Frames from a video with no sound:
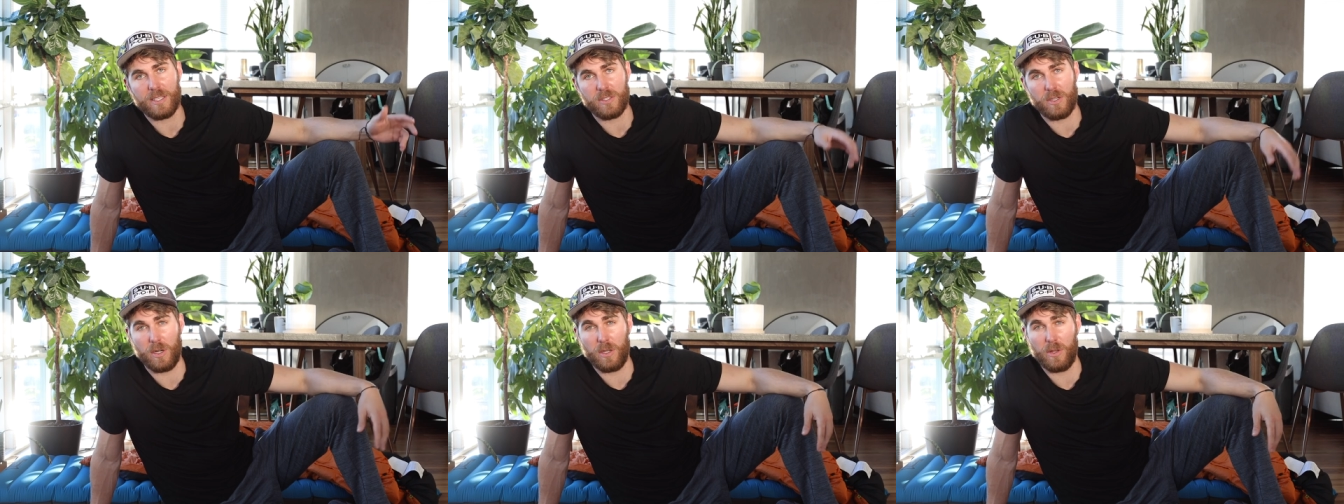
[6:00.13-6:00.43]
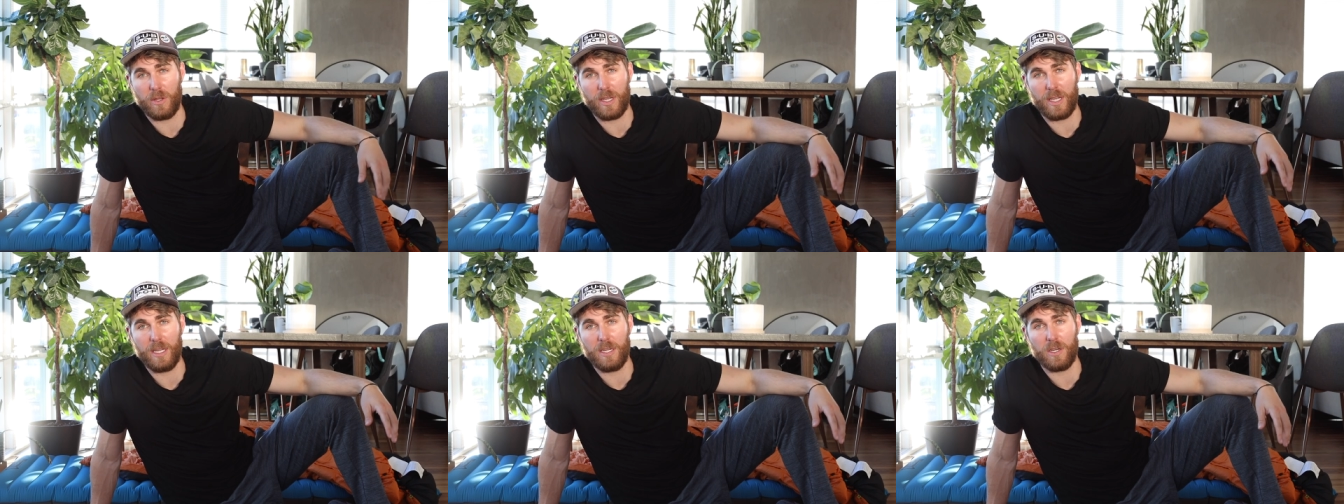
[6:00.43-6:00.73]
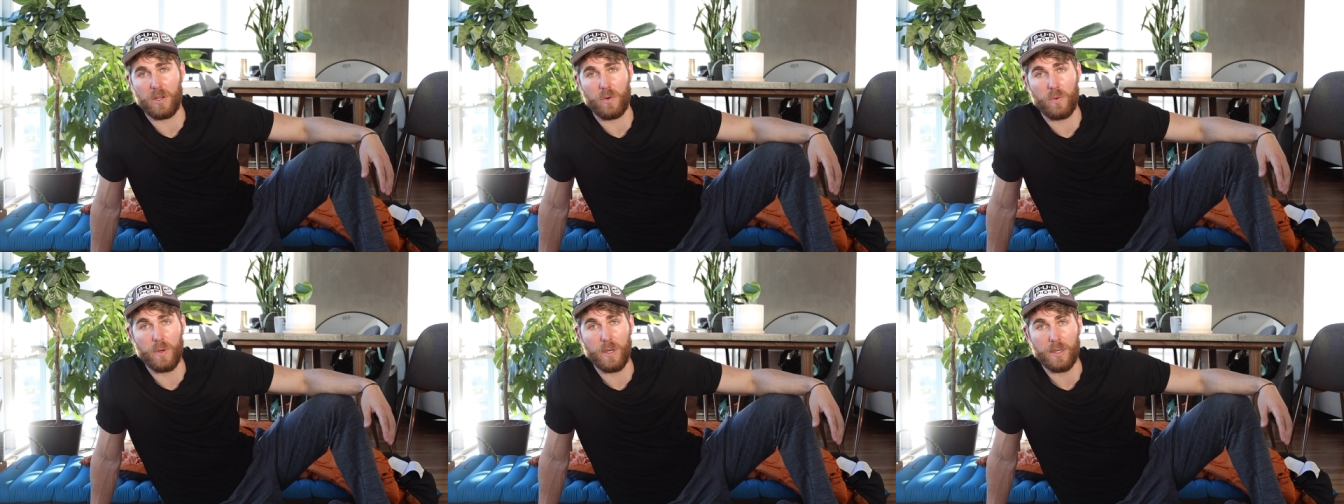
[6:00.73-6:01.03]
I started looking
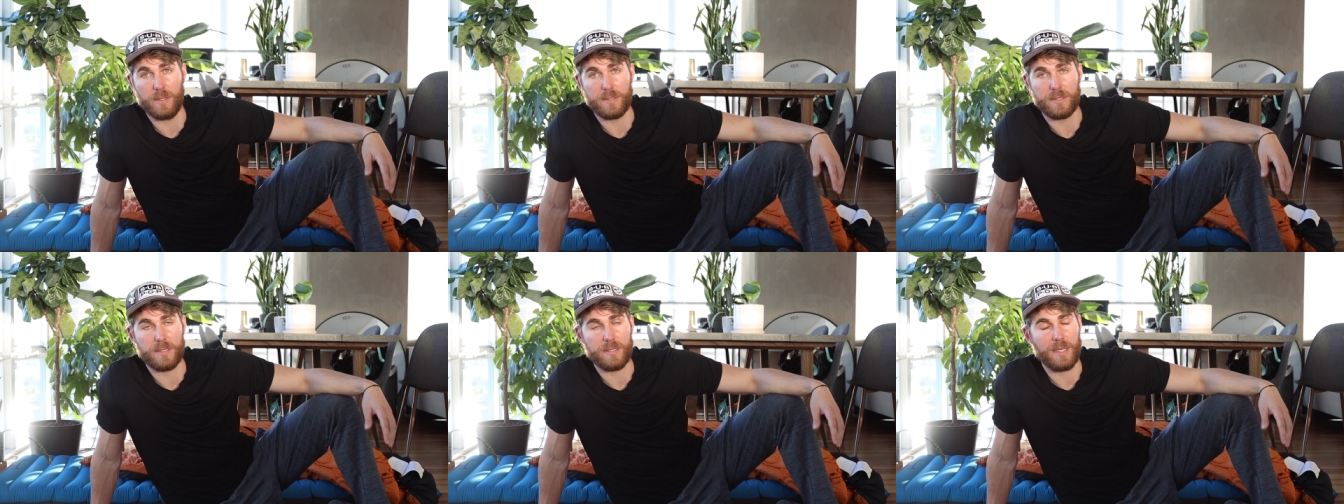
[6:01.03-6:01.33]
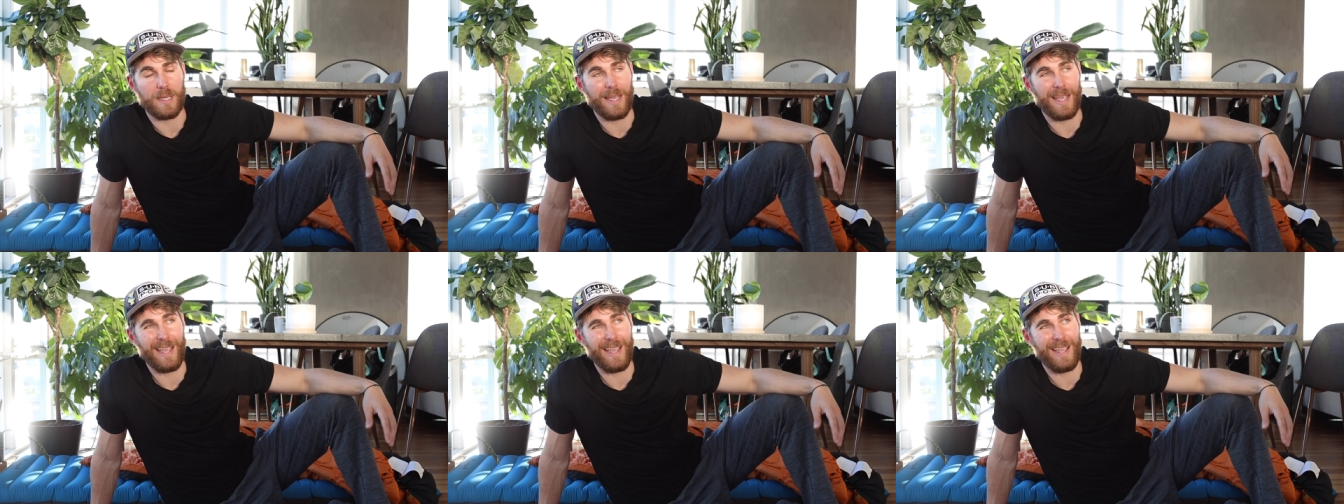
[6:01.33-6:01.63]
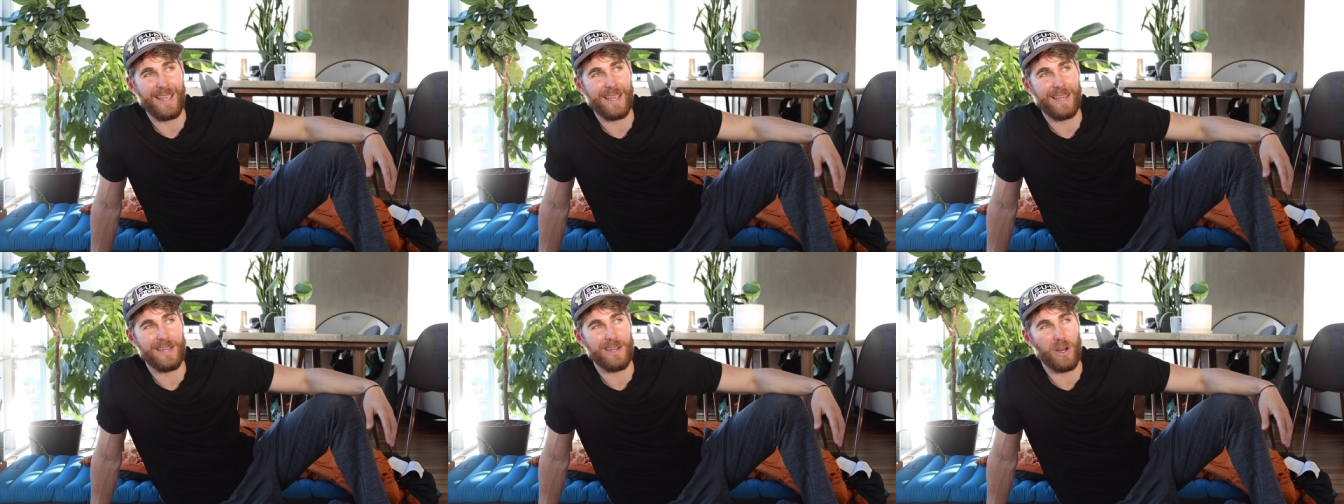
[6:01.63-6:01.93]
into quilts.
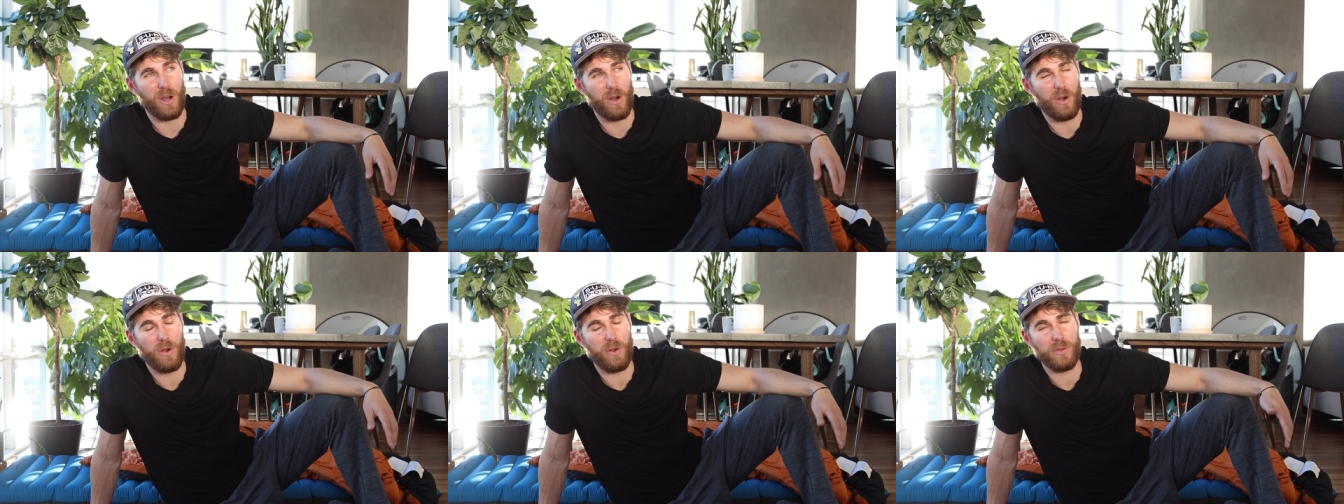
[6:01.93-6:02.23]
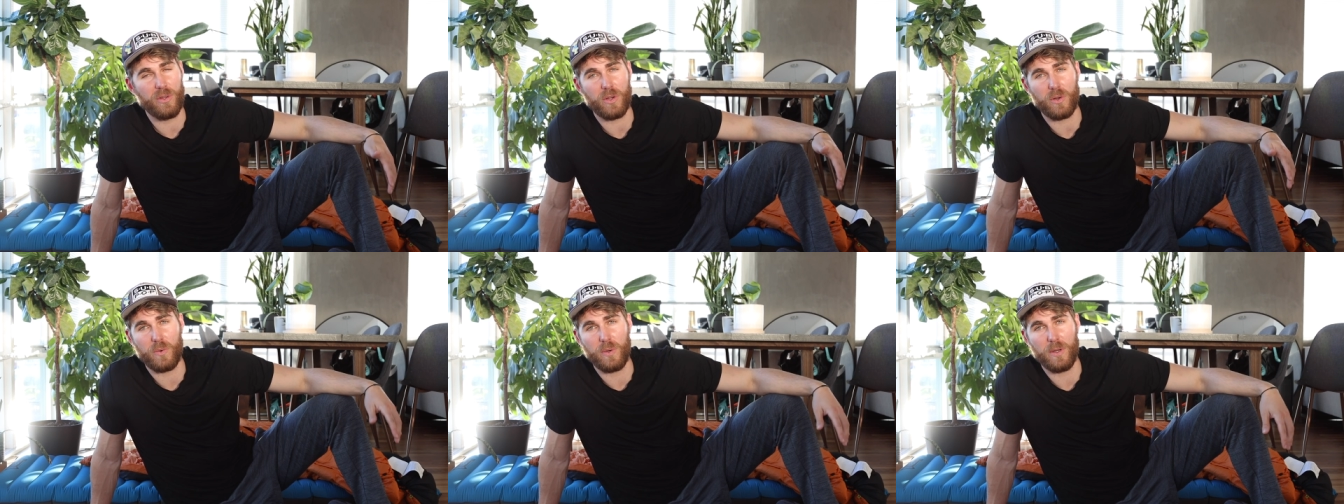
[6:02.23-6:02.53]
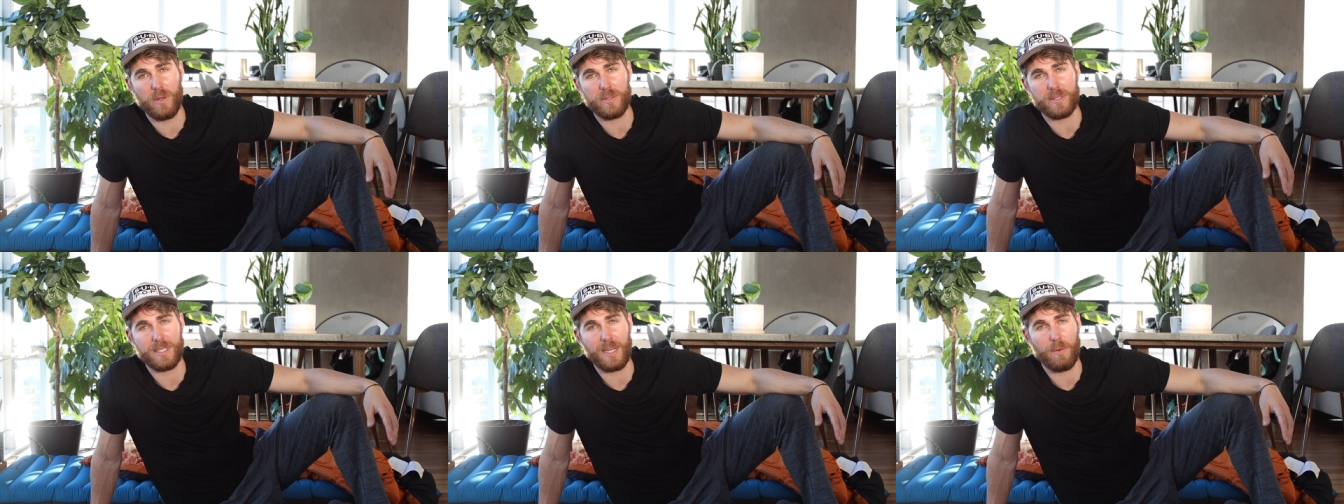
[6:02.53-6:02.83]
And all the
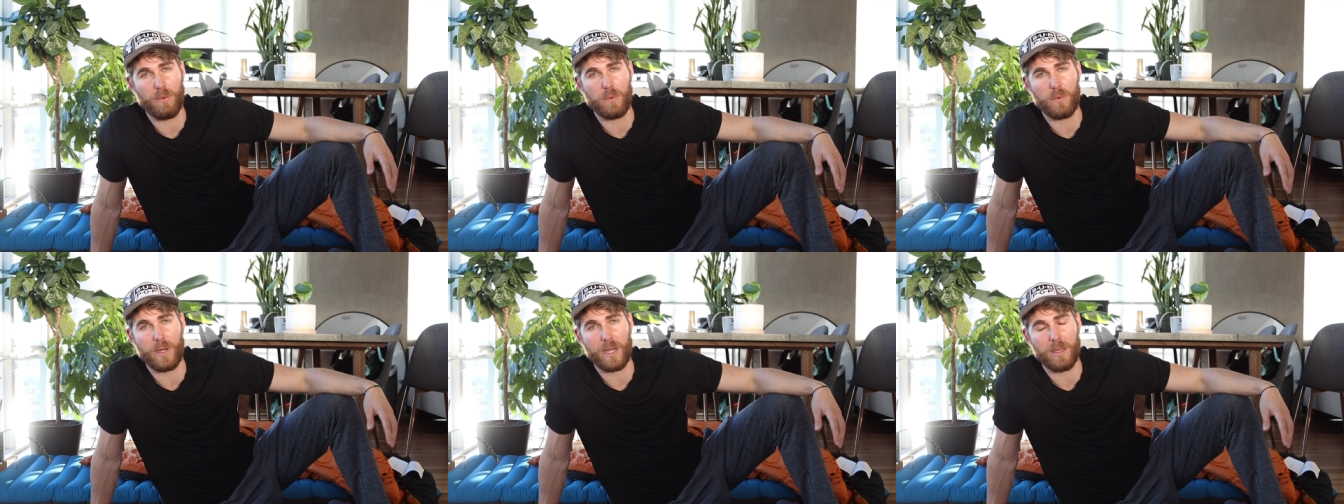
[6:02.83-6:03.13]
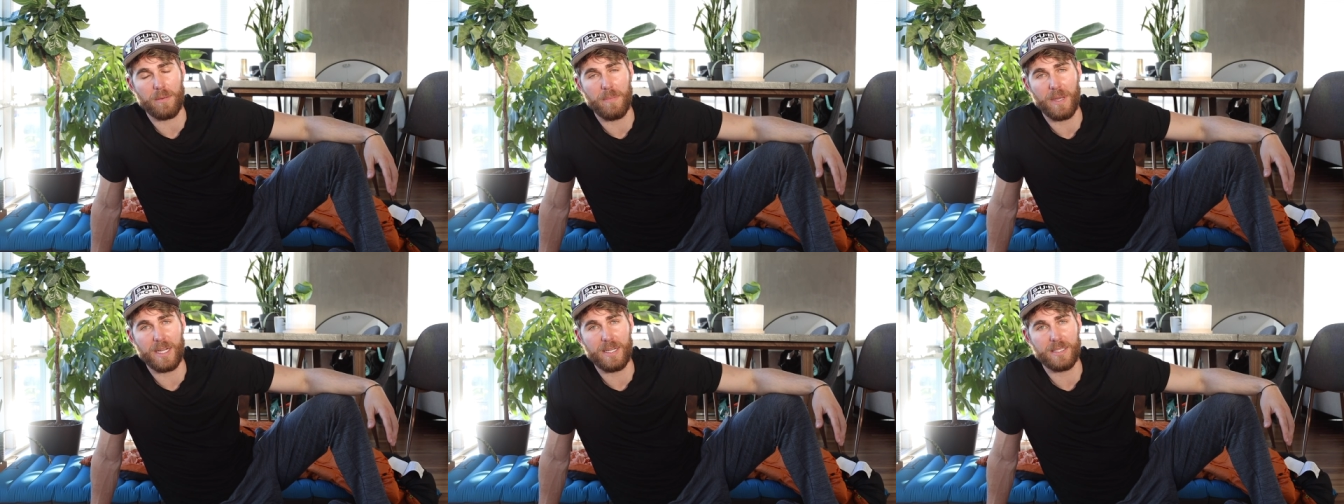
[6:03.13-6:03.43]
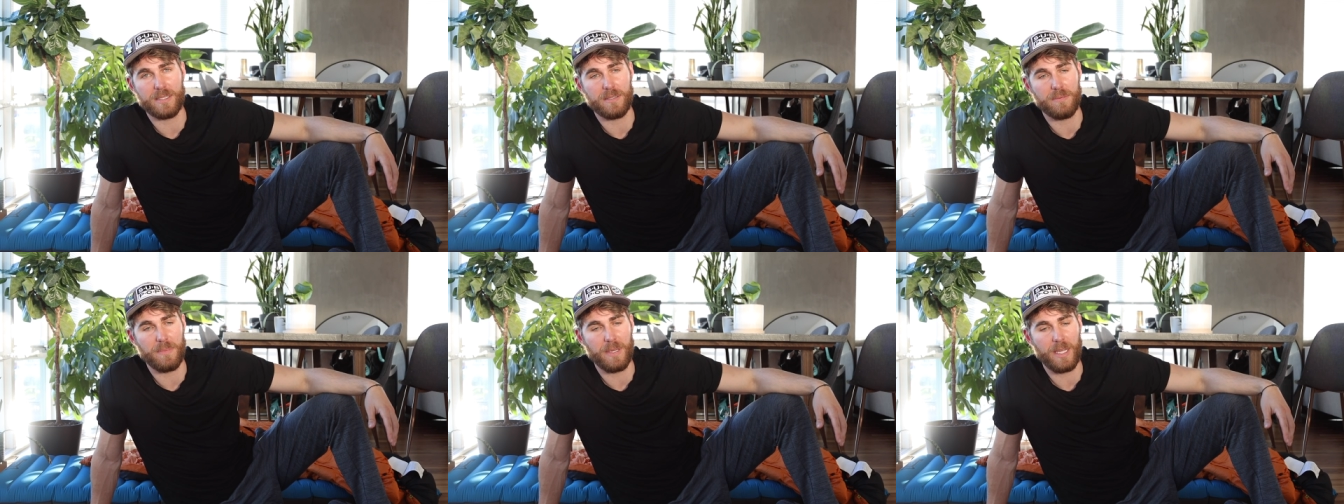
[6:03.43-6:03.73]
quilts that were
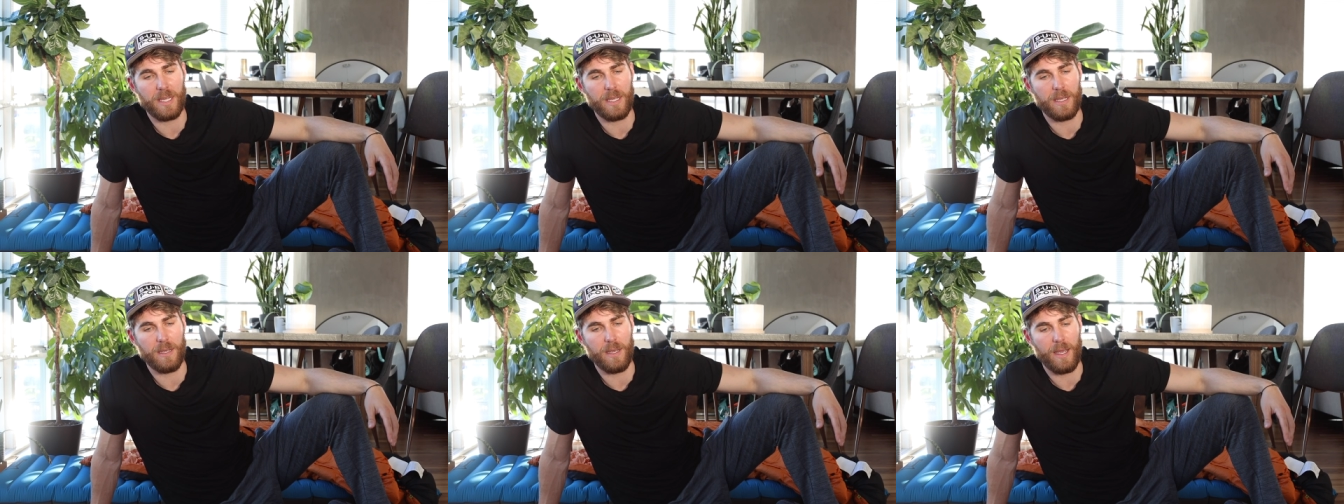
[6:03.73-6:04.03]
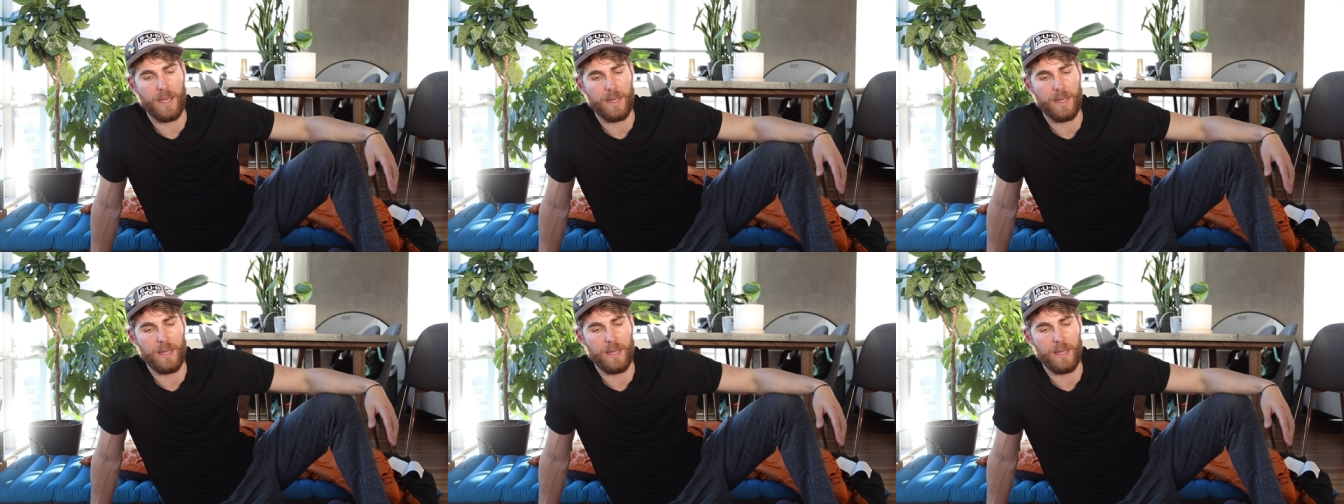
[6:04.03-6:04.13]
recommended to me